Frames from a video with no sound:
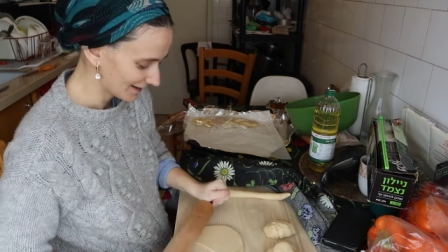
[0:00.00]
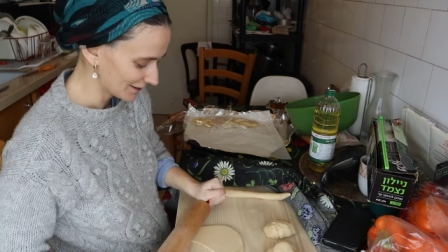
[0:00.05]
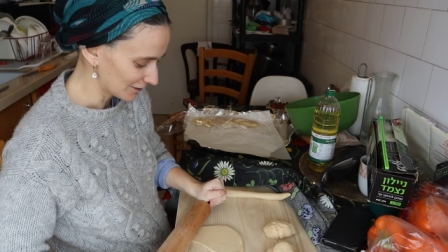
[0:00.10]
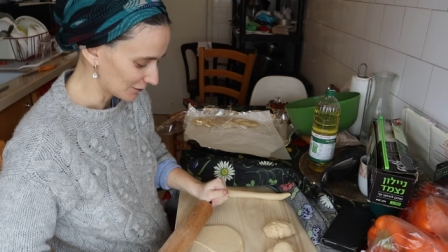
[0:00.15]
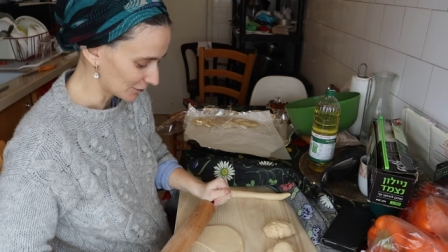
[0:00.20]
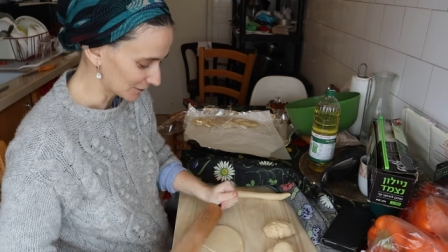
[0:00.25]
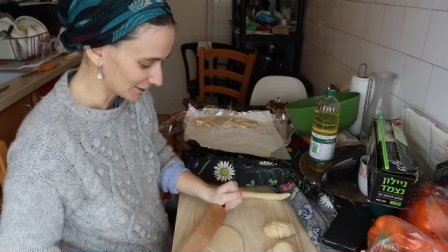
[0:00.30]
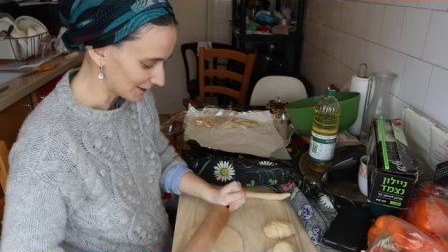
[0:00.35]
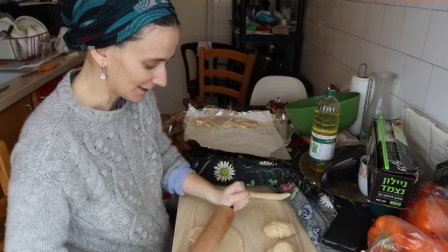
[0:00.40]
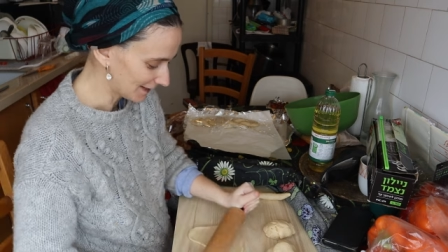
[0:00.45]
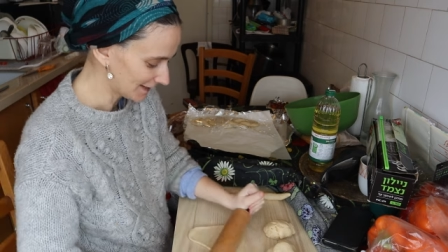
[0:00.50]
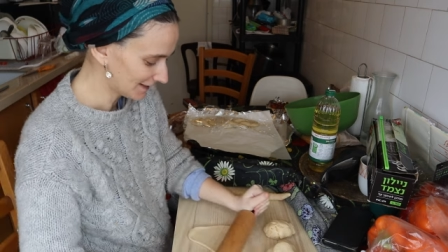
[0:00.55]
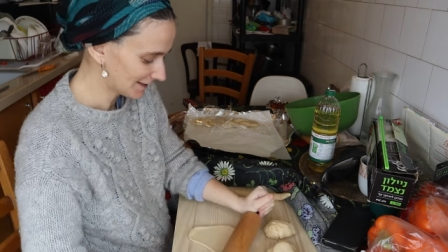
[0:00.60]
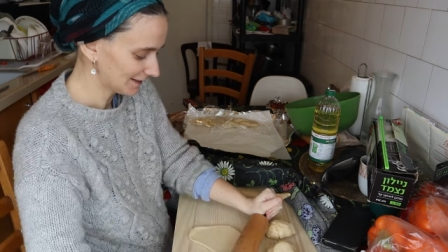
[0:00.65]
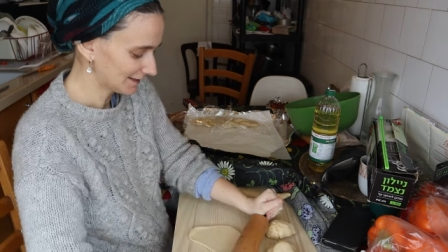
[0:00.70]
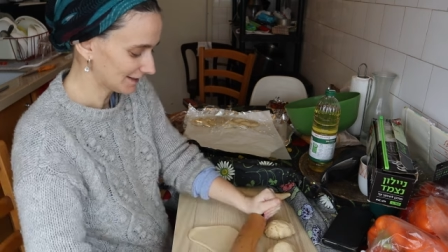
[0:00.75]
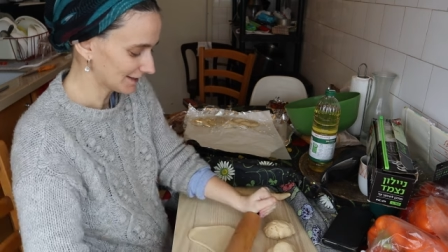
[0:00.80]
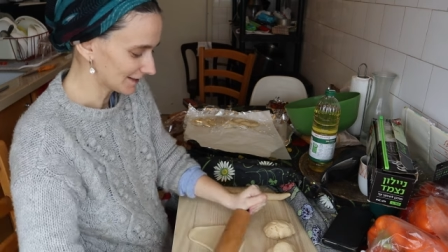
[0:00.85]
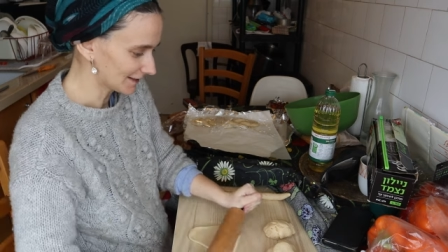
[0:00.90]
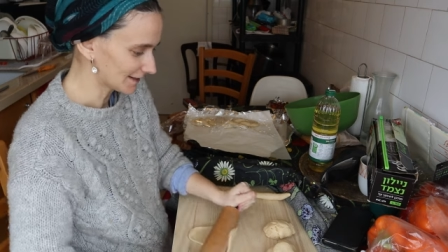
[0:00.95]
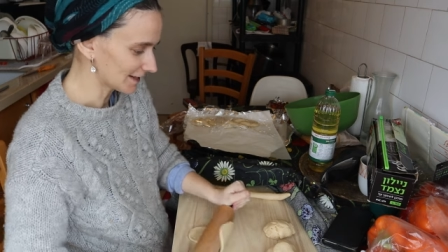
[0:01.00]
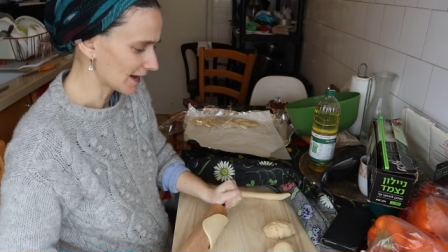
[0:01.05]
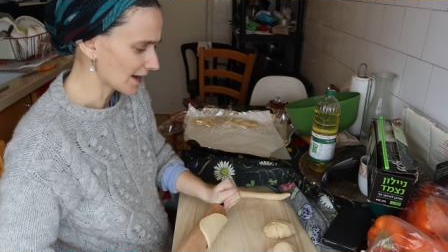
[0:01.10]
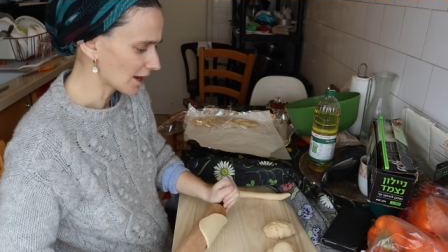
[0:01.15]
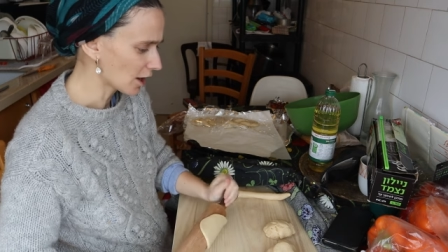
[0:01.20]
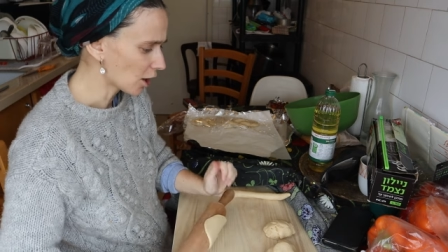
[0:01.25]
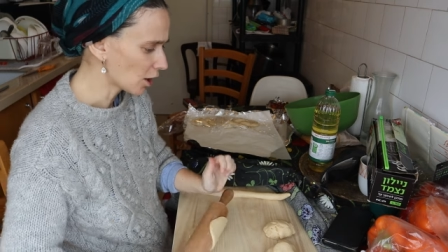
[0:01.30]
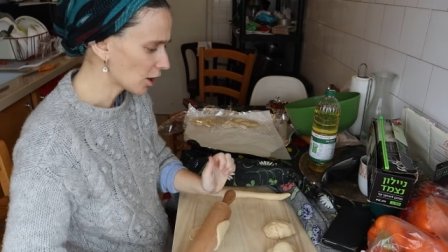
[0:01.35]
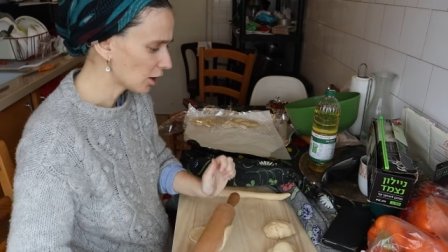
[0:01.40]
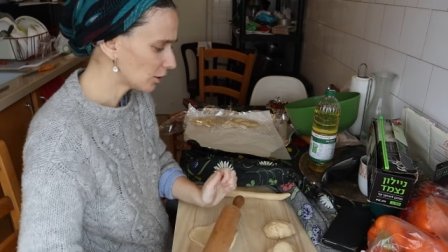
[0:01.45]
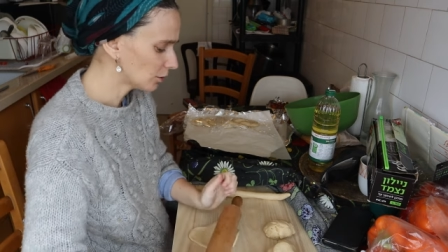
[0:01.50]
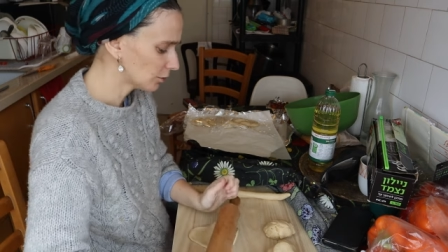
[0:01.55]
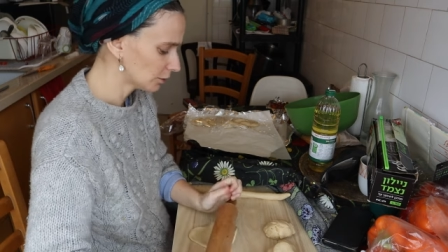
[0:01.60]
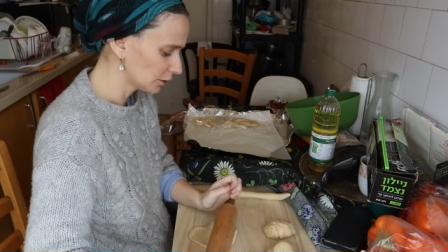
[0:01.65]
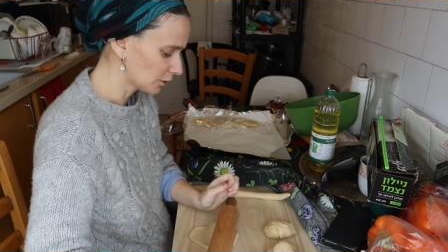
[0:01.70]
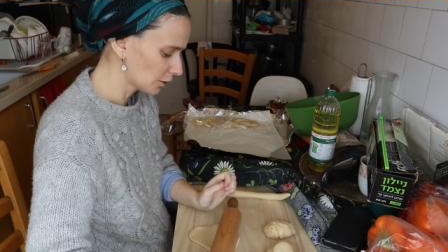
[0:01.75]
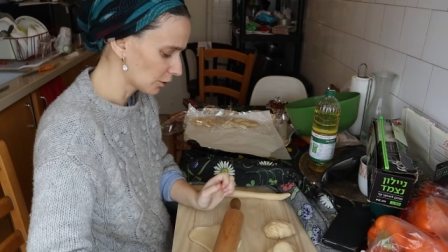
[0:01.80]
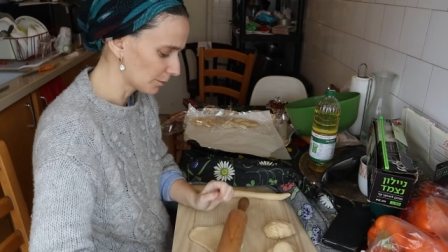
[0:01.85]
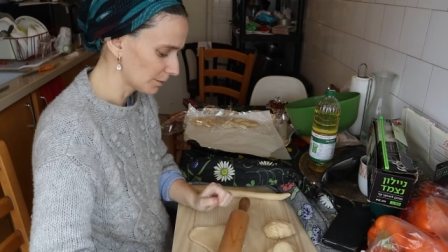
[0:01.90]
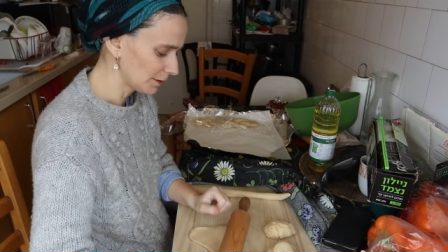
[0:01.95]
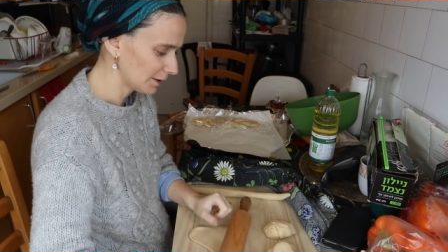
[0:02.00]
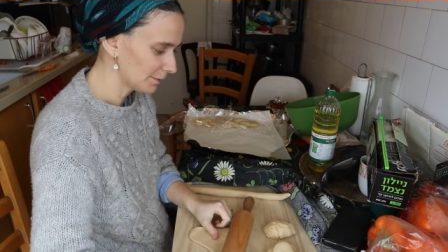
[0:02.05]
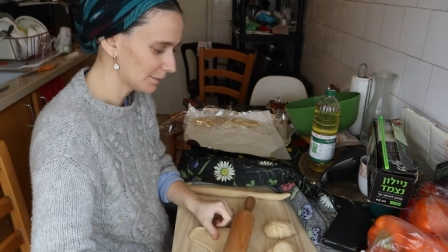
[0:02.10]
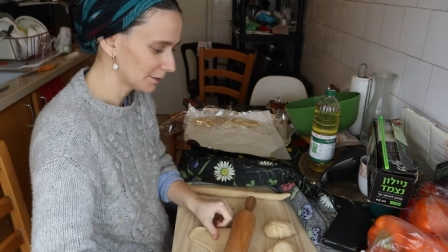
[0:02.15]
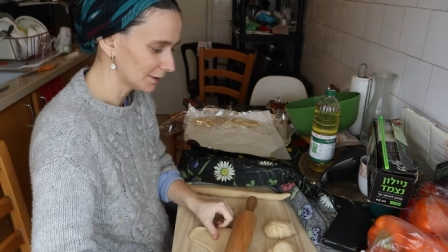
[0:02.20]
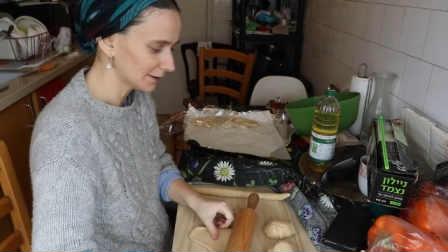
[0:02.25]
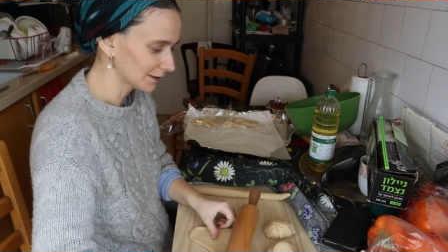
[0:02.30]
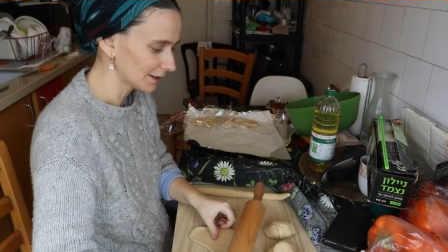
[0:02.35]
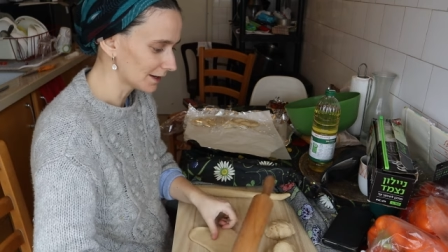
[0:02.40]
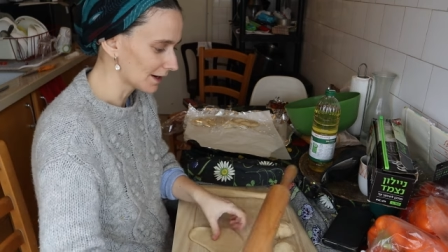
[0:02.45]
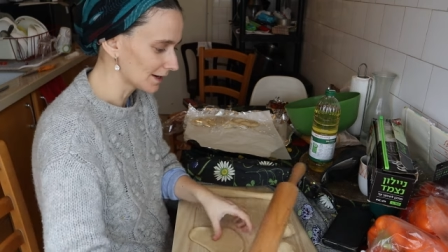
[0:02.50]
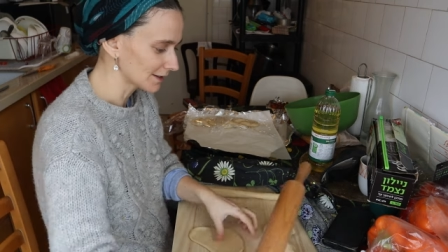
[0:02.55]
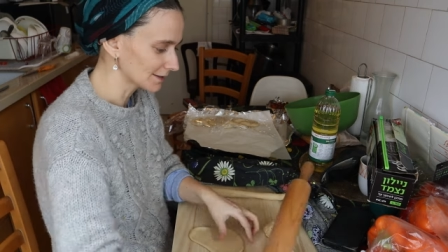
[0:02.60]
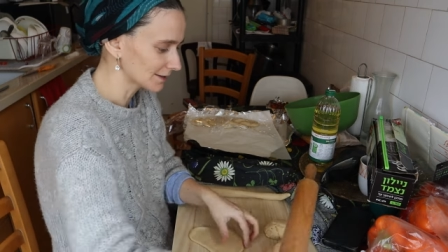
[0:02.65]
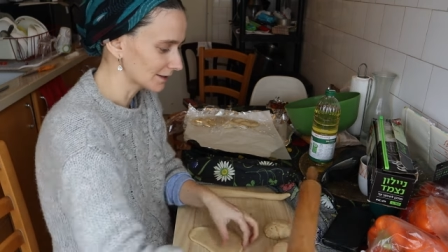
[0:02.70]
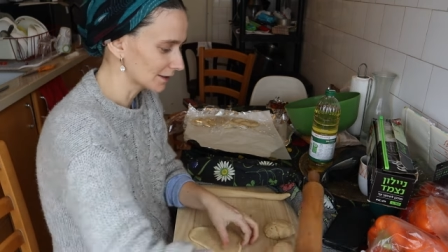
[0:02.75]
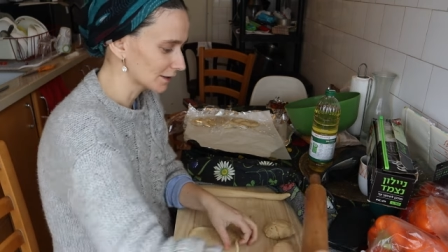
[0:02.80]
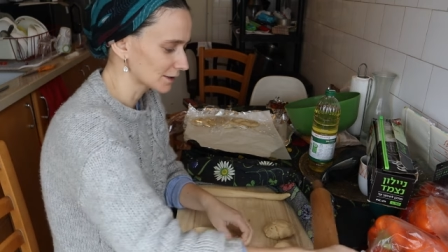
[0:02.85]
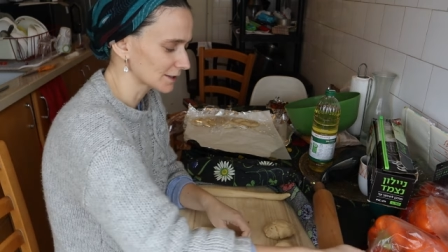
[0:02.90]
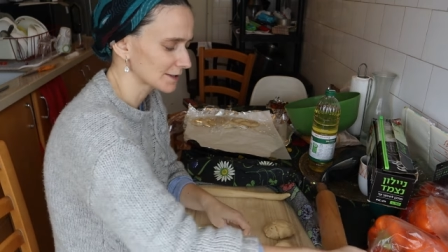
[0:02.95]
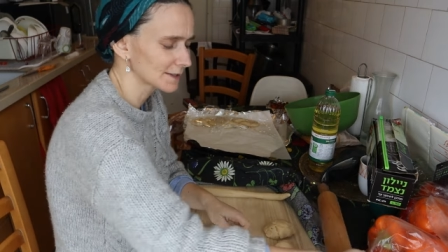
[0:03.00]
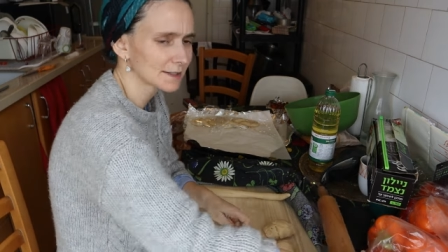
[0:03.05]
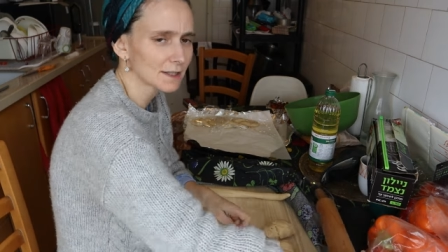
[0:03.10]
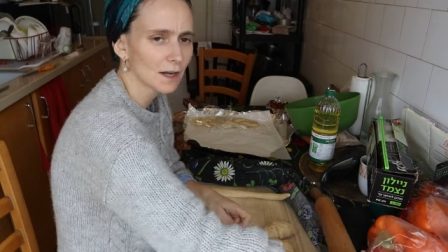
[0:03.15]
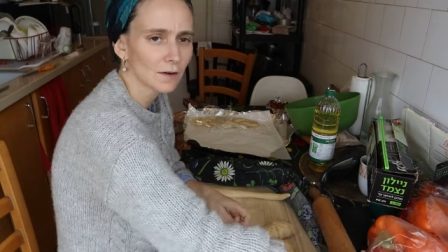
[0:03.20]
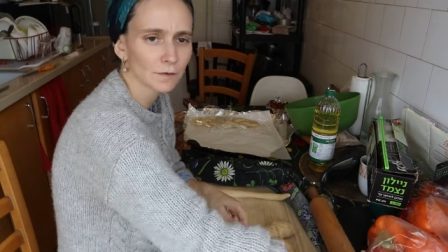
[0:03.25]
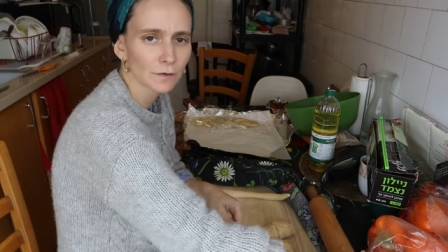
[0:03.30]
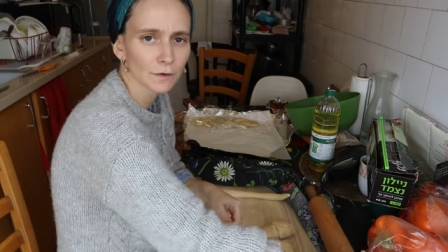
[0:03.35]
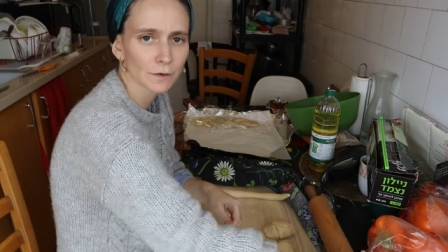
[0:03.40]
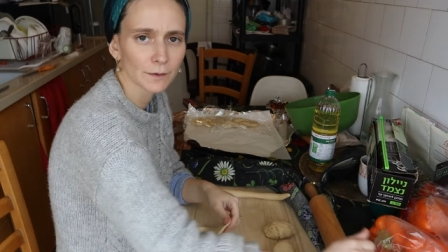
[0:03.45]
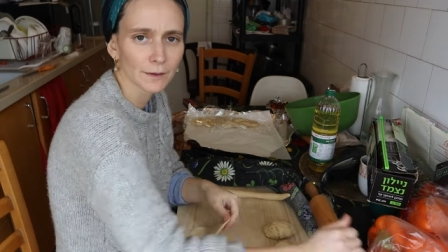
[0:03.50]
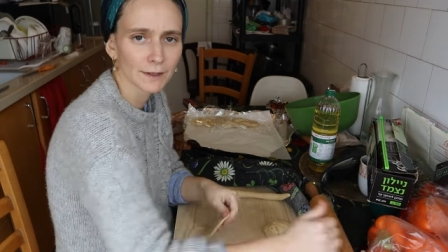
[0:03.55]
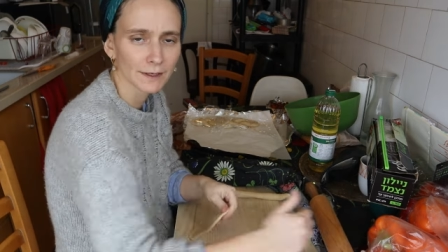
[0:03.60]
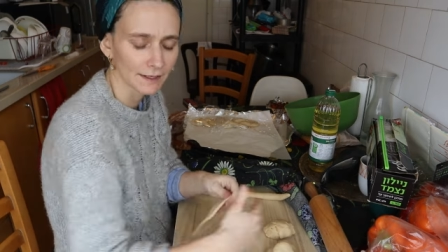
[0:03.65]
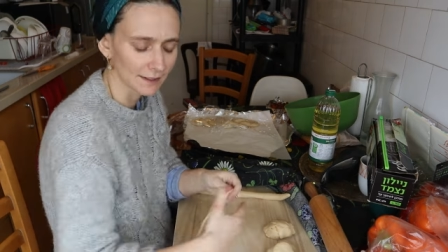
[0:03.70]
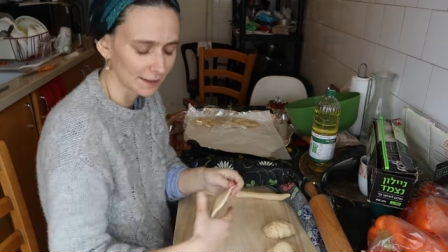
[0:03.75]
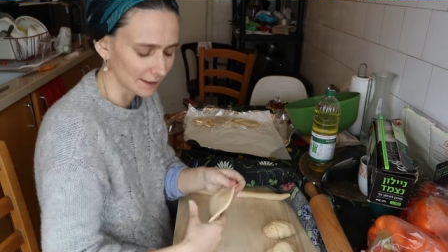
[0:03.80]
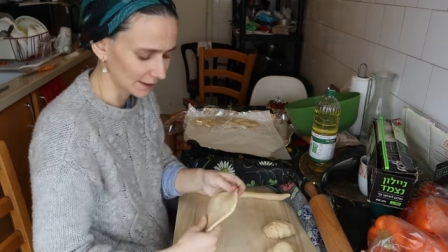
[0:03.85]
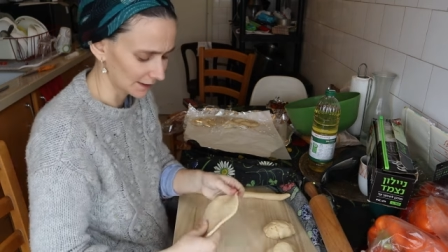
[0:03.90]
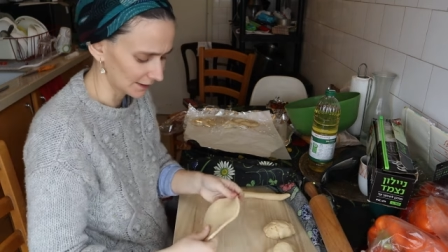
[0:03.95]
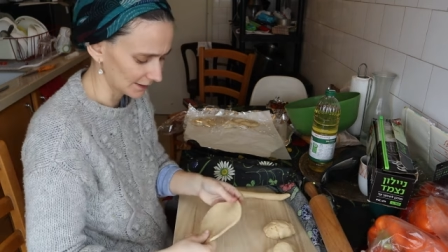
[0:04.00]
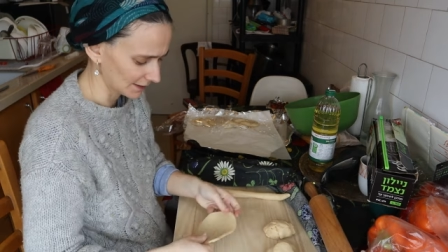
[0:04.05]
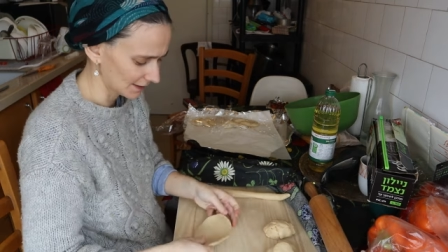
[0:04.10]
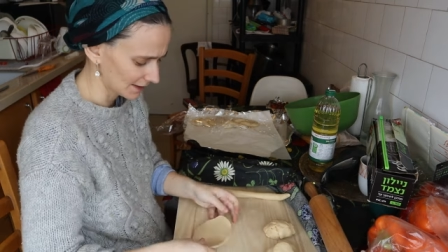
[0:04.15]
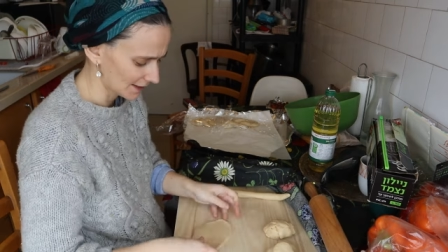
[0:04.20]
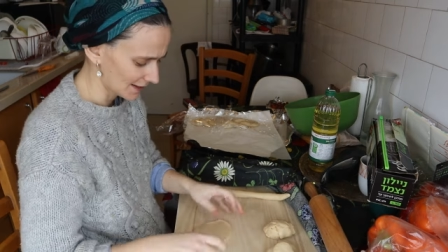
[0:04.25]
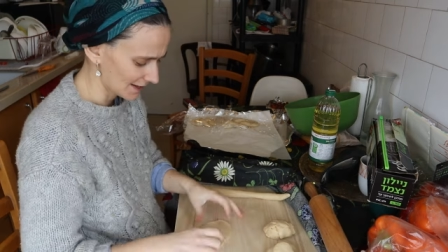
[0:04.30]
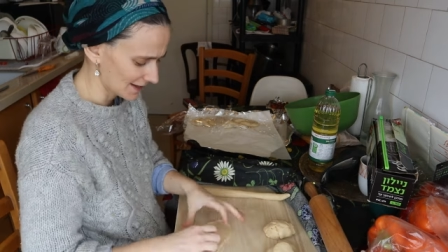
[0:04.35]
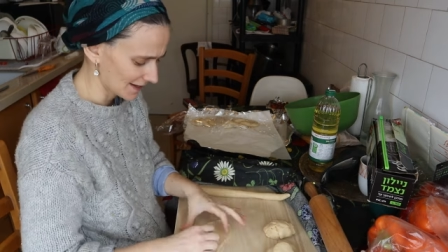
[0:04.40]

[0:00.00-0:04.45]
you know, it's easy to say, oh, you know, people in Gaza are suffering and,